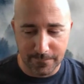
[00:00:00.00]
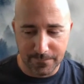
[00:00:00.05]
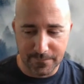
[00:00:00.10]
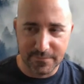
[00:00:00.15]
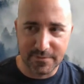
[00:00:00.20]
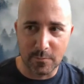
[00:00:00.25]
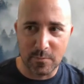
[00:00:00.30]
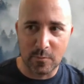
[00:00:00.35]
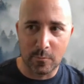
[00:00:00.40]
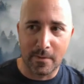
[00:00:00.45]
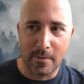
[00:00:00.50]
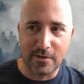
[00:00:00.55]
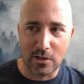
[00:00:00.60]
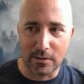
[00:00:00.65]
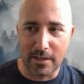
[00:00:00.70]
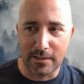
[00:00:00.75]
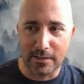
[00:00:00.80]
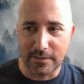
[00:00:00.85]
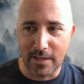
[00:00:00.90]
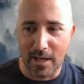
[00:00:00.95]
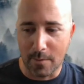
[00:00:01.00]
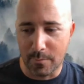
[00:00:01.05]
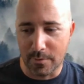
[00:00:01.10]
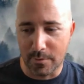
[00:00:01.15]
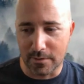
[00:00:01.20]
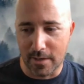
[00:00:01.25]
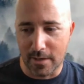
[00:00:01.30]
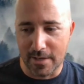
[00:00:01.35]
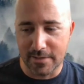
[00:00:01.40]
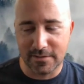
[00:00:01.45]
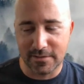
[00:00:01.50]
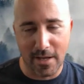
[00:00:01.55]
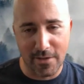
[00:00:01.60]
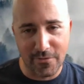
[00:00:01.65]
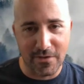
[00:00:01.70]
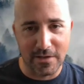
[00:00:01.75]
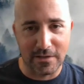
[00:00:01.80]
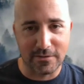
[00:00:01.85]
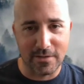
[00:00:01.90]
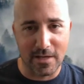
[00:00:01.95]
some people might not like that, but I
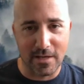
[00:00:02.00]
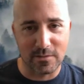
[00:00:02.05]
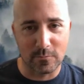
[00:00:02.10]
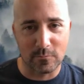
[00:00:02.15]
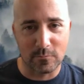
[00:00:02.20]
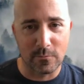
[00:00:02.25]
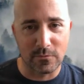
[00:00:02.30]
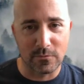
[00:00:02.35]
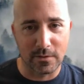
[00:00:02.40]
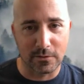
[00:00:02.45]
think that sometimes,